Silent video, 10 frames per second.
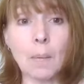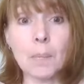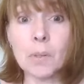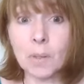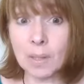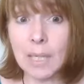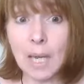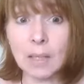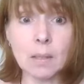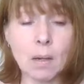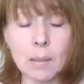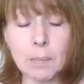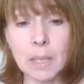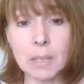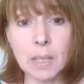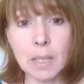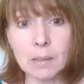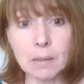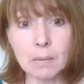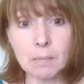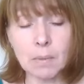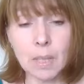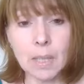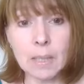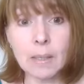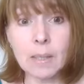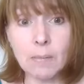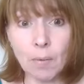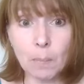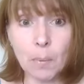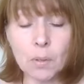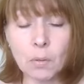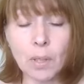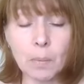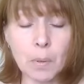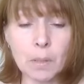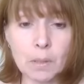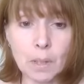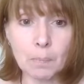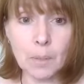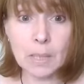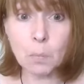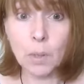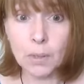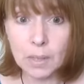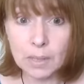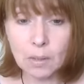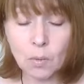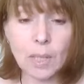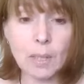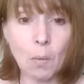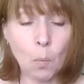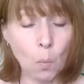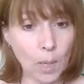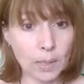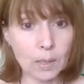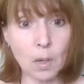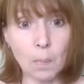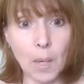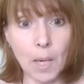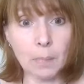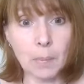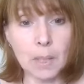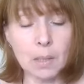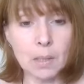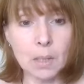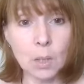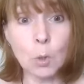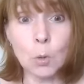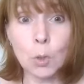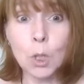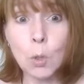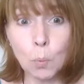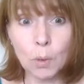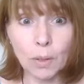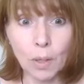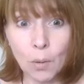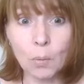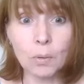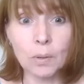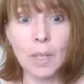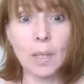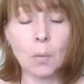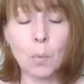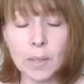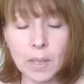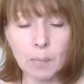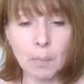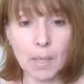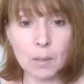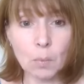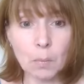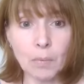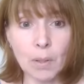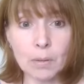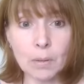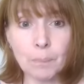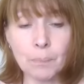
So that, again, timing is a very personal thing, but it's worth considering when to go back, because you will know when the impacts will be felt.